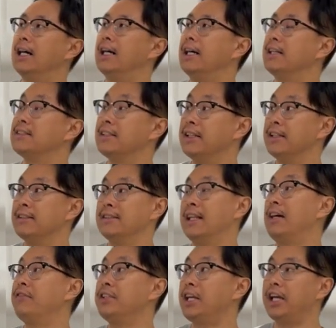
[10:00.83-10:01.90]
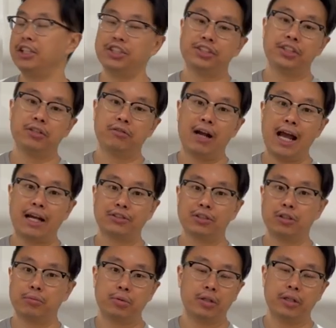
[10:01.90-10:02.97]
it's an 11 gauge steel rack,
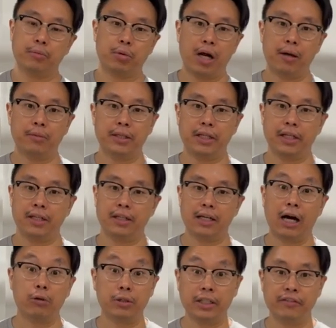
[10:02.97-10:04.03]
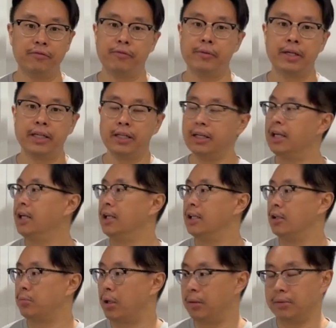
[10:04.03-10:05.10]
so it'll probably outlive me.
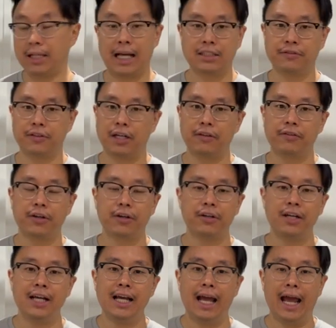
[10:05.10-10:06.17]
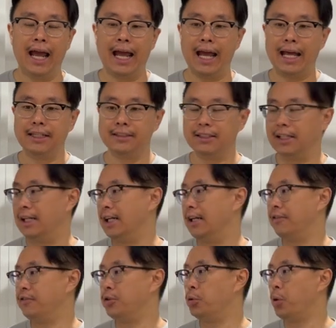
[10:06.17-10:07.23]
It'll probably last forever. And
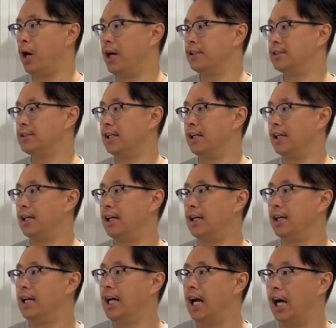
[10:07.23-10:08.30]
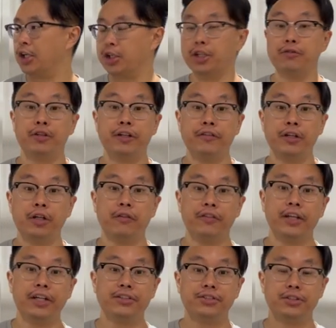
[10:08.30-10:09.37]
if you want a good review of
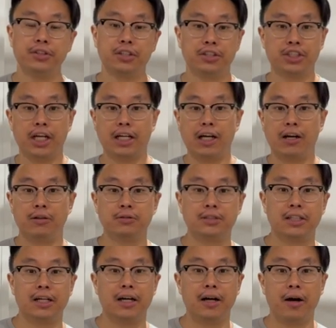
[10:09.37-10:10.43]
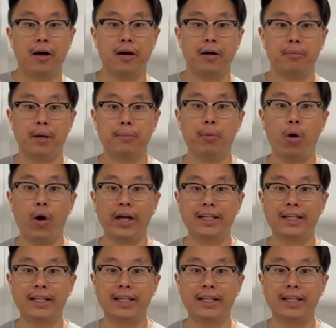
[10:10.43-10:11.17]
this, you can check out my boy,